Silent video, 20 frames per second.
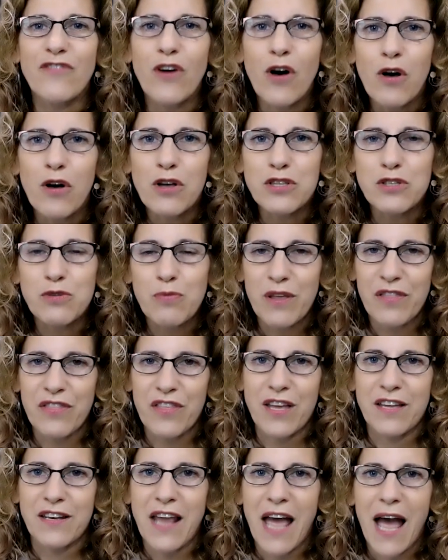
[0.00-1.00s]
falls
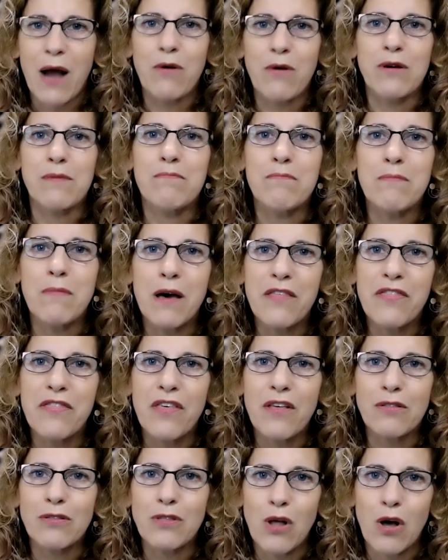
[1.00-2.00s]
within our
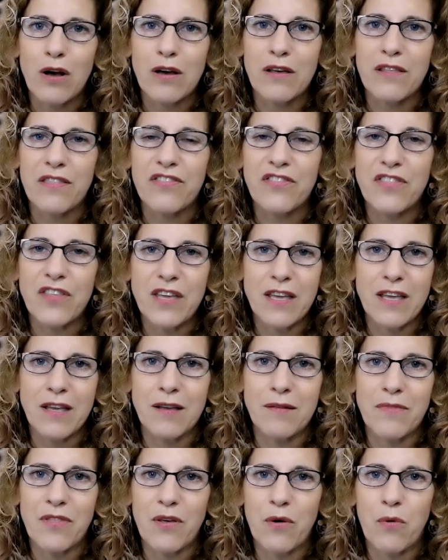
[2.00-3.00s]
month-long
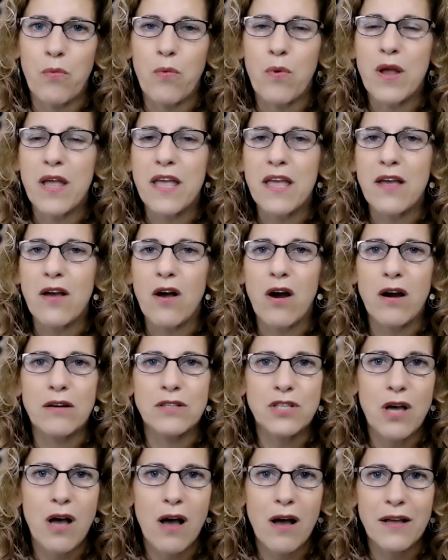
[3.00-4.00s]
theme that we are
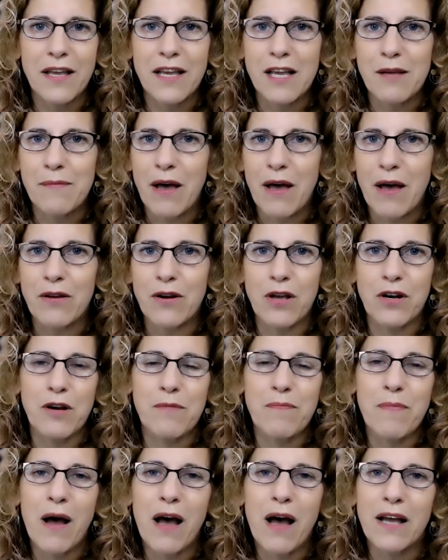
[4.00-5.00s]
talking about on
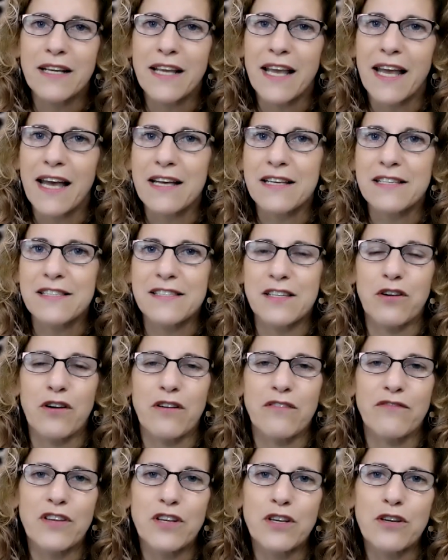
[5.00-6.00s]
our podcasts and
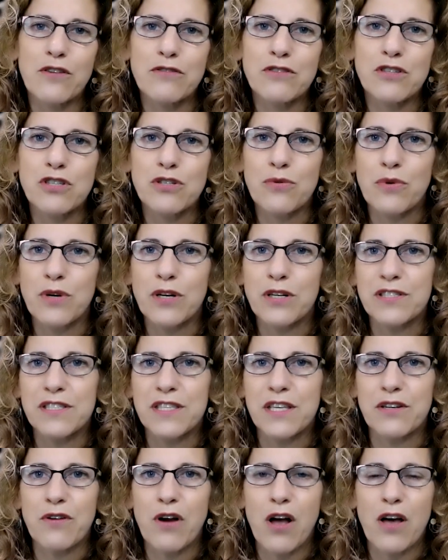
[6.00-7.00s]
our video shorts
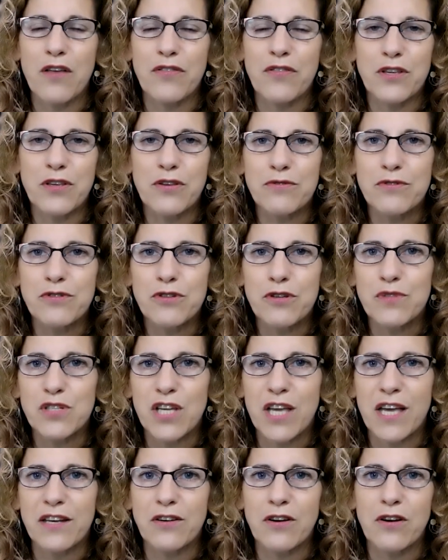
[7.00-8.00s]
that are on the YouTube
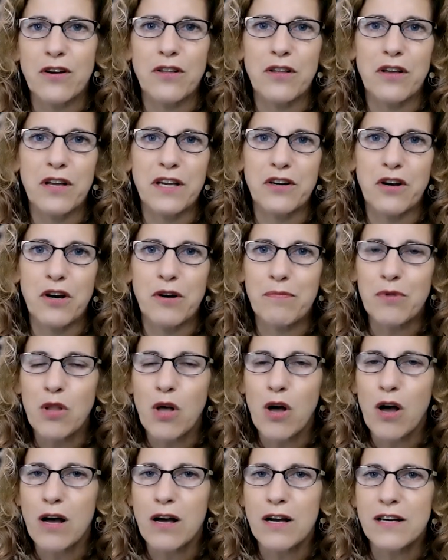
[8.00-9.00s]
channel and our
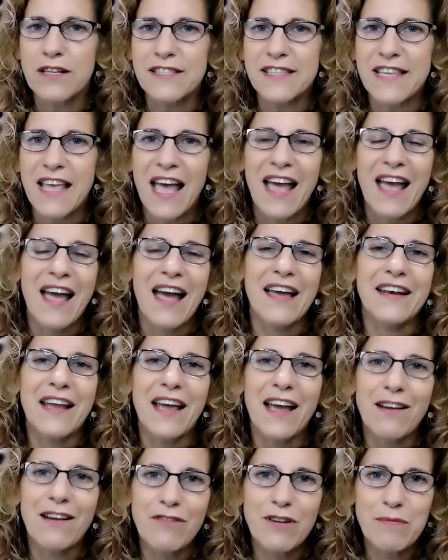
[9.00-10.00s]
blogs and
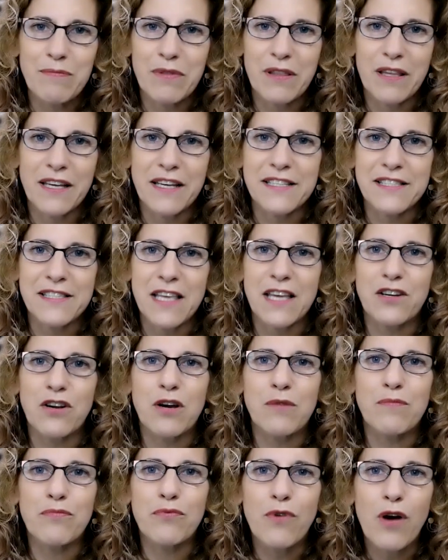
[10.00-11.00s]
every place, in
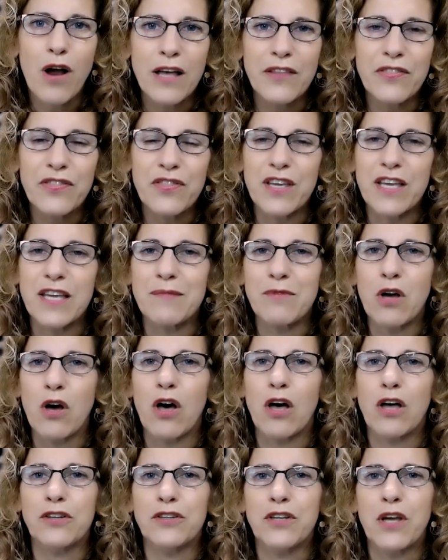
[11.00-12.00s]
our broad theme
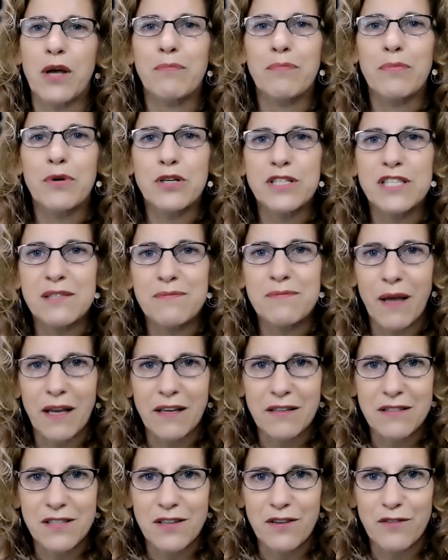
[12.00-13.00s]
called
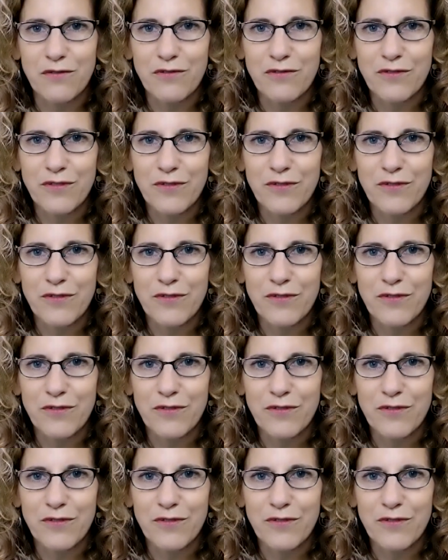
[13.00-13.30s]
perspective.